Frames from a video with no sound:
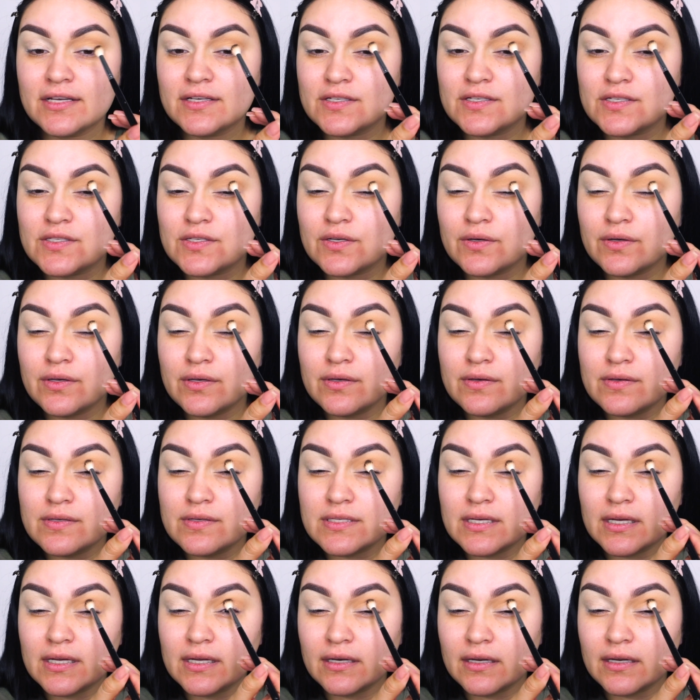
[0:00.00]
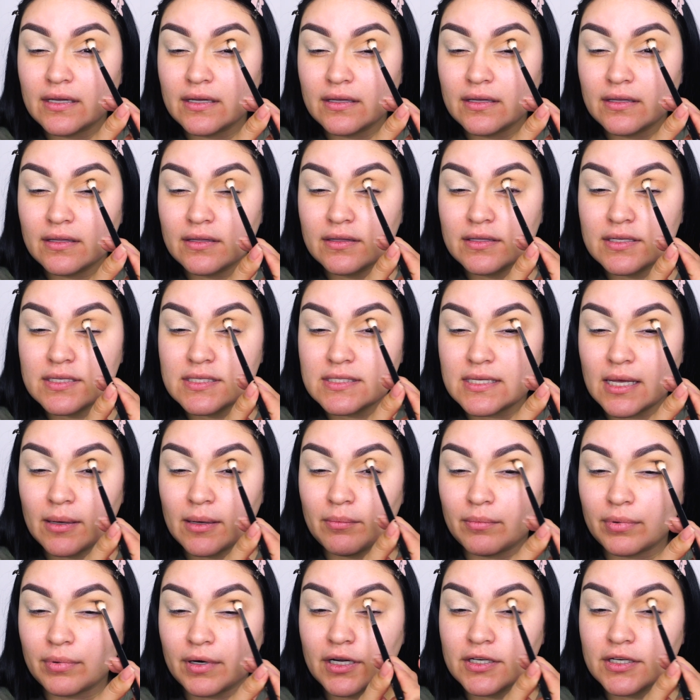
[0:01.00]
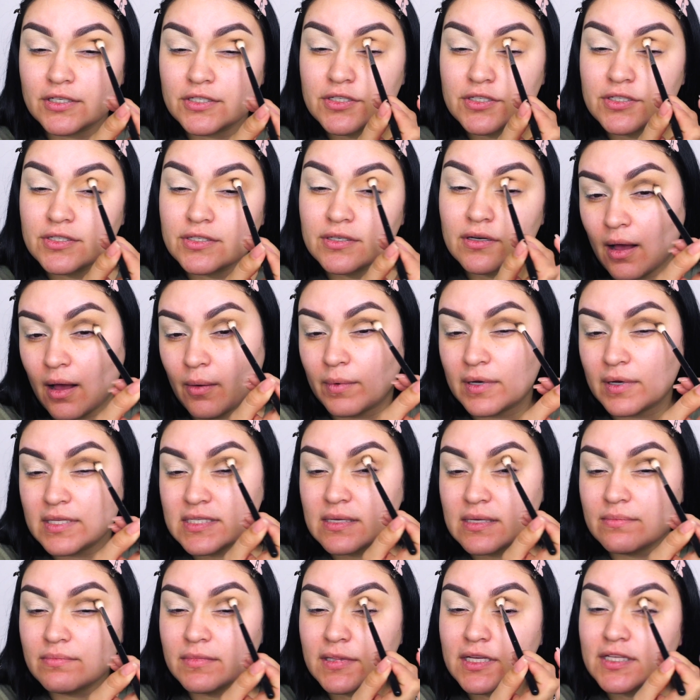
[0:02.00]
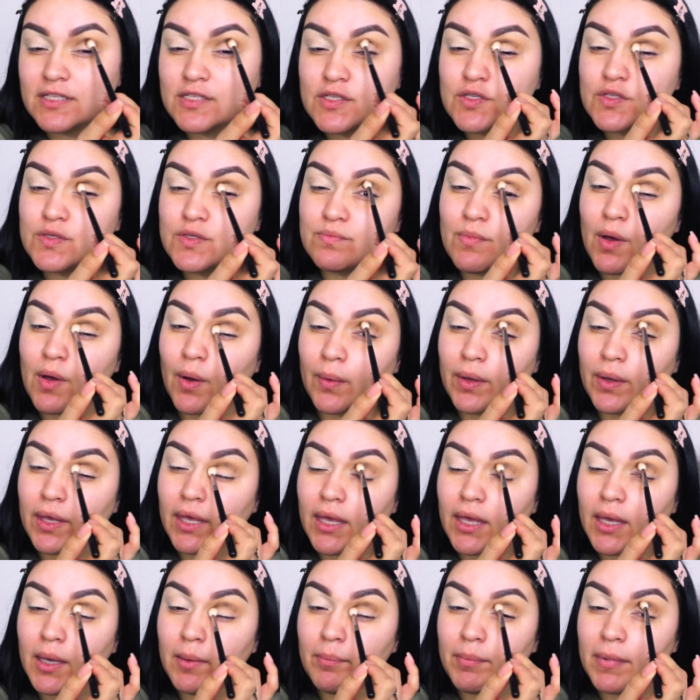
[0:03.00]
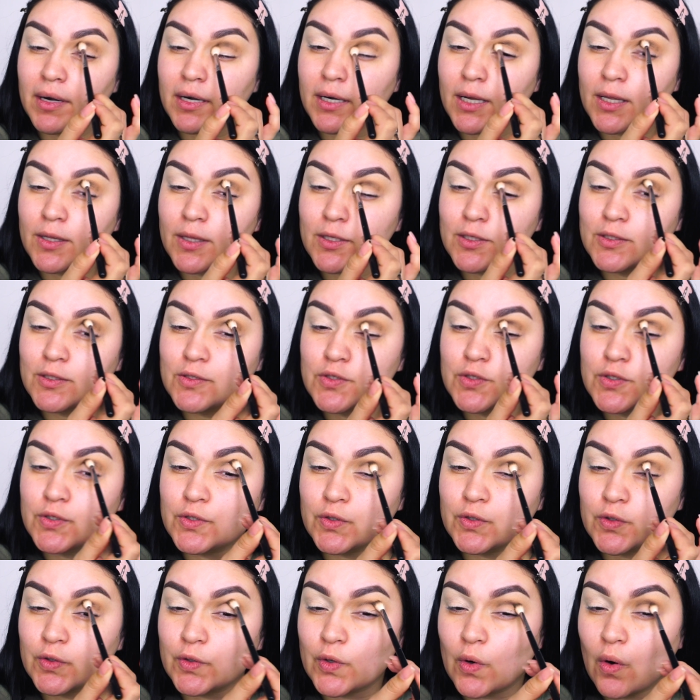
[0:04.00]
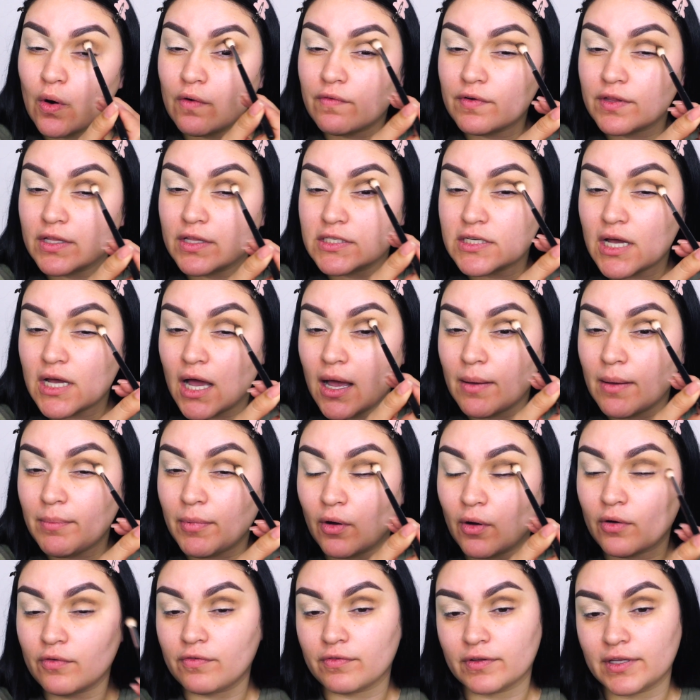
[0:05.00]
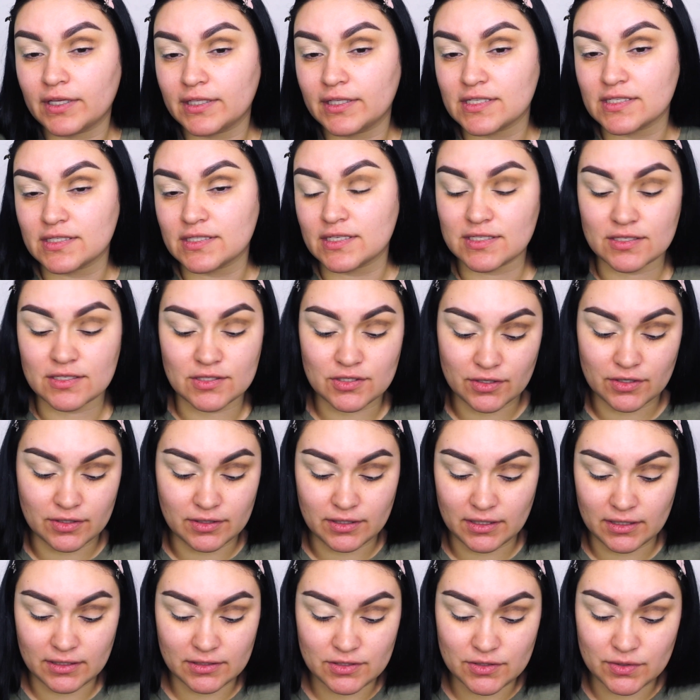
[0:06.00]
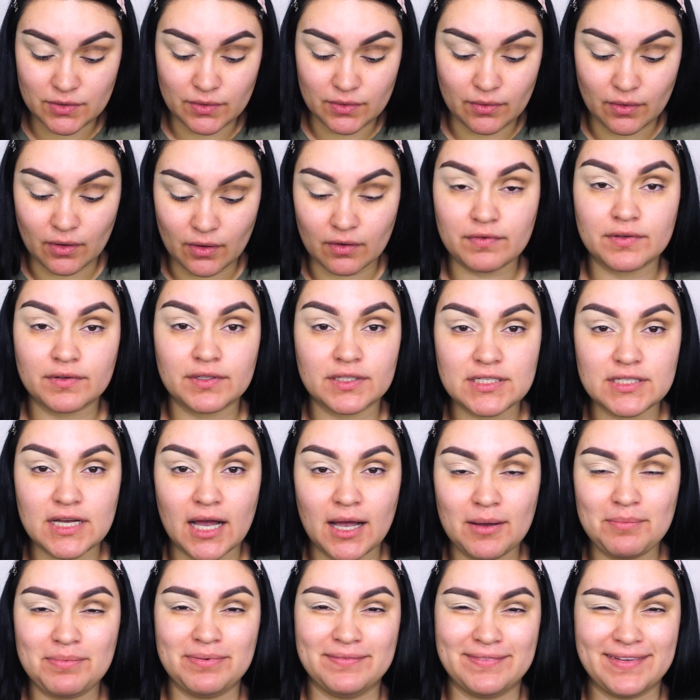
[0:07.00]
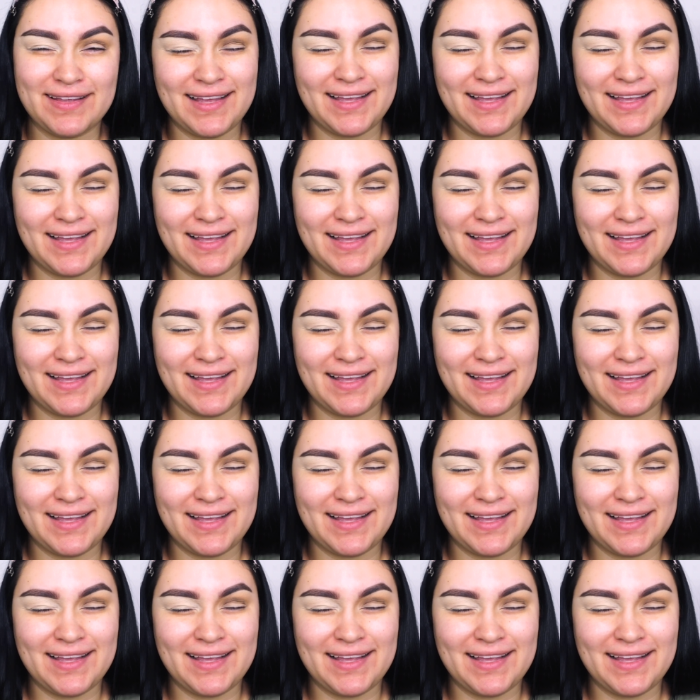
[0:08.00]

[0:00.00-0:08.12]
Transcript: Still using the same brush. I want something smoky, but nothing too over the top. Hopefully this doesn't turn into over the top.